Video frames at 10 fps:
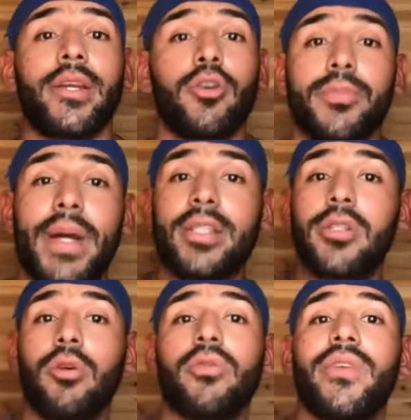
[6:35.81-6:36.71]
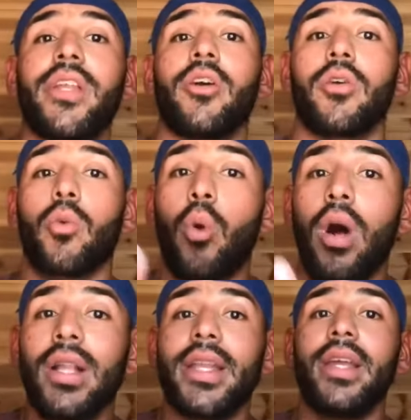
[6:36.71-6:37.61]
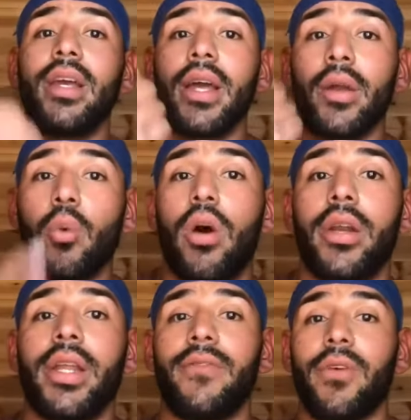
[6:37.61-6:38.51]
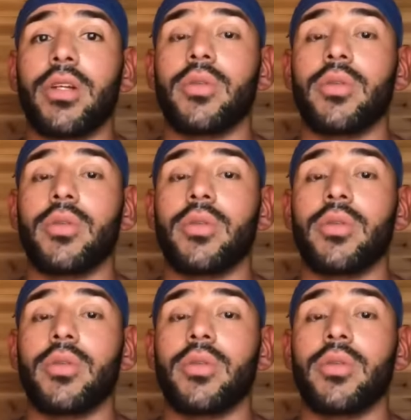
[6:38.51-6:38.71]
It goes back to the old video, quality and quantity first.